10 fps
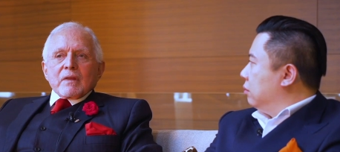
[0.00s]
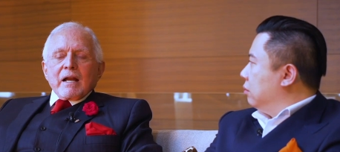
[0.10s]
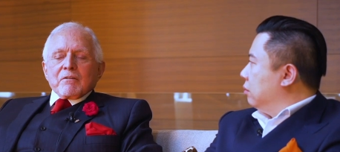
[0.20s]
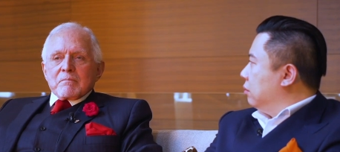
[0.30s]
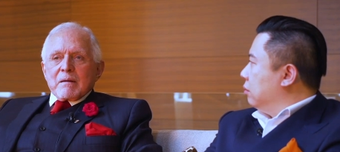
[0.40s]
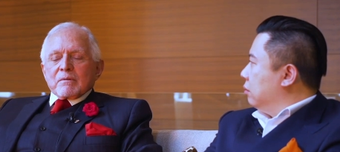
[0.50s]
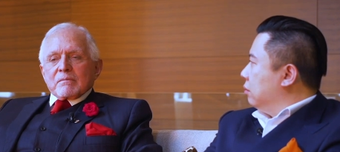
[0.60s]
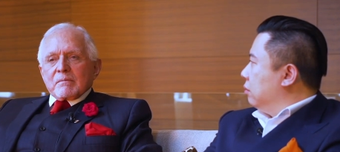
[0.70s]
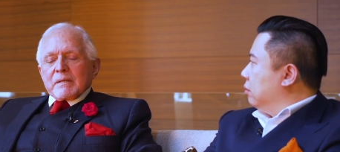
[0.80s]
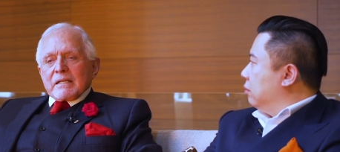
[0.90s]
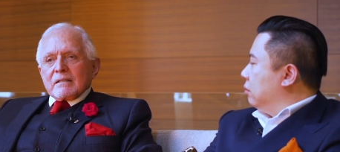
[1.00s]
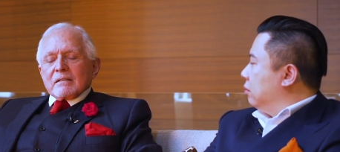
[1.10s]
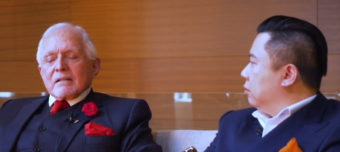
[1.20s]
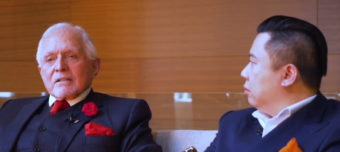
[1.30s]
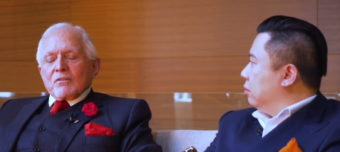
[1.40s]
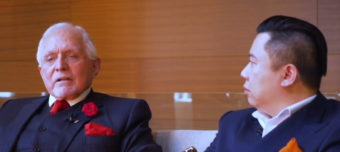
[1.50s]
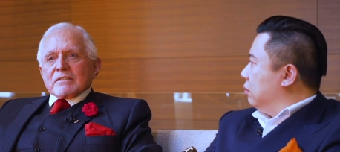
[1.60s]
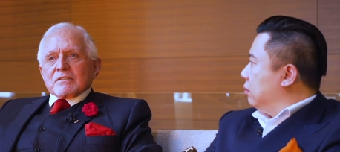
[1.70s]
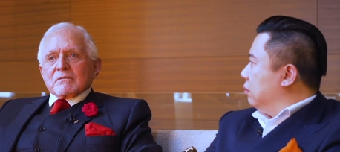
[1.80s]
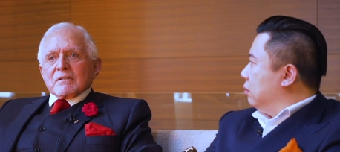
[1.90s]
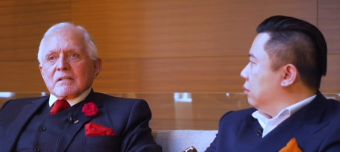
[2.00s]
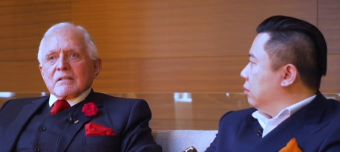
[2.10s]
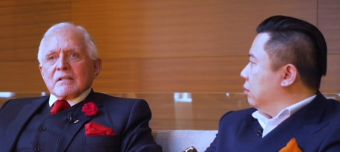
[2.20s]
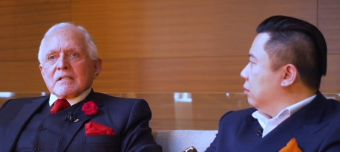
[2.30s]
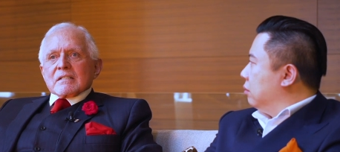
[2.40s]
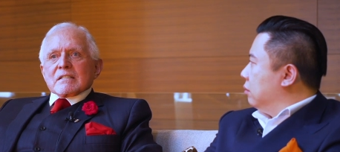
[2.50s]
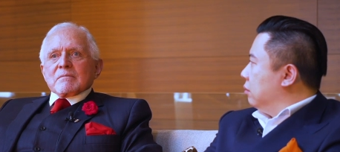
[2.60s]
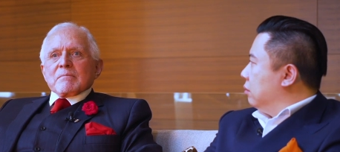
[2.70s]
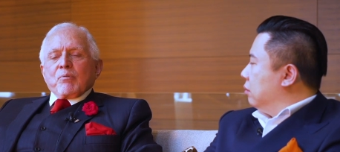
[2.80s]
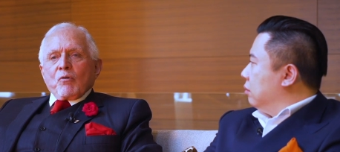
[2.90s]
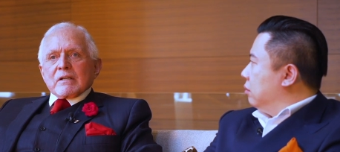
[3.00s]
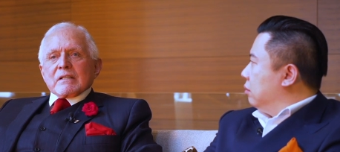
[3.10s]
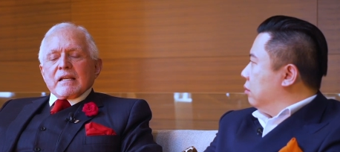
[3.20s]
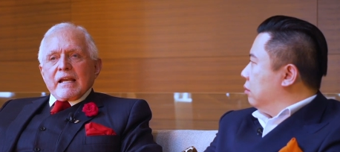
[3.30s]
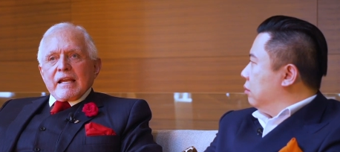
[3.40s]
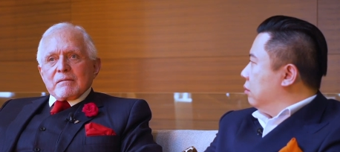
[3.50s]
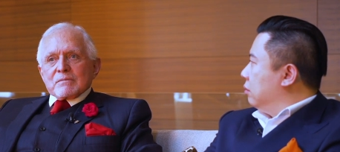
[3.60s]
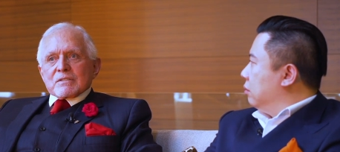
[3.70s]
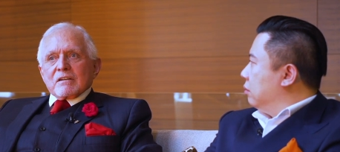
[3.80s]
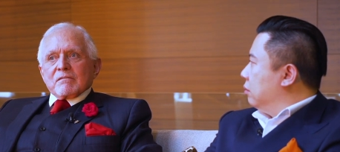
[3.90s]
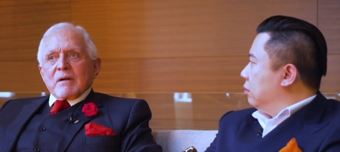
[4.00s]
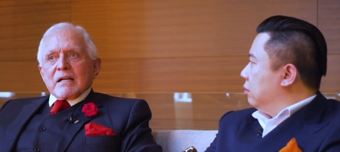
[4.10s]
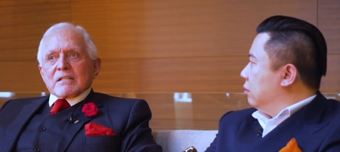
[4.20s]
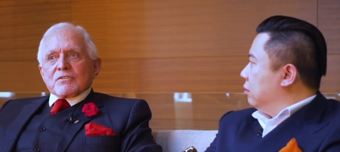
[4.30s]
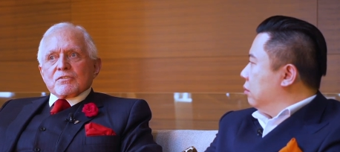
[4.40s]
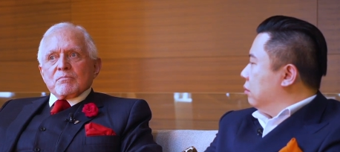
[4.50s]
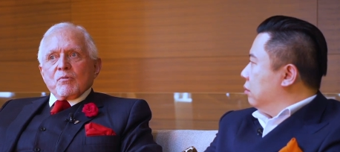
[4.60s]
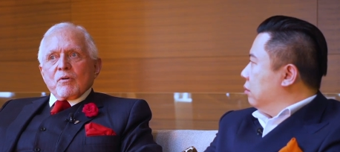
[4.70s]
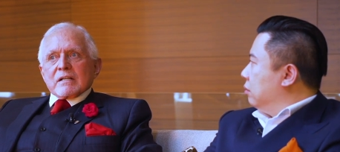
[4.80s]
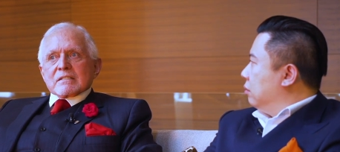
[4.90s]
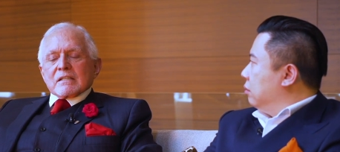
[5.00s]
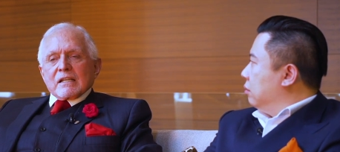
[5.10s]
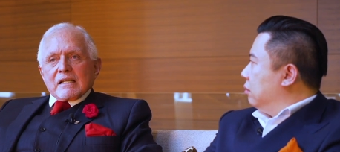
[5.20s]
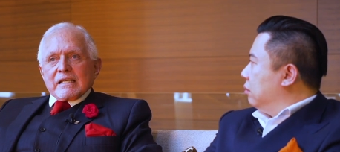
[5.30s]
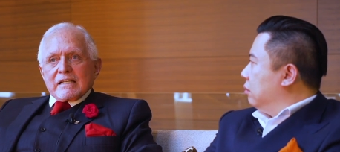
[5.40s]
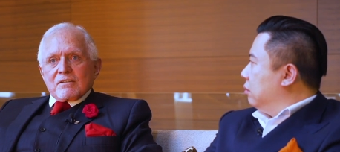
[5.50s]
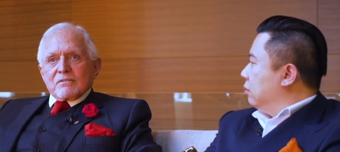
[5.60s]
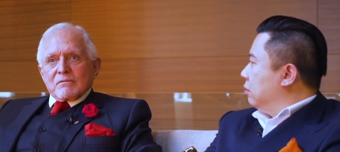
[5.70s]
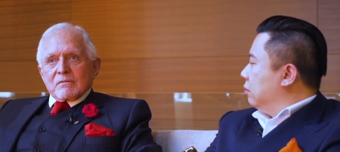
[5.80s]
Speaker 1: I remember being uh, going to uh, some important games of my two boys' little league.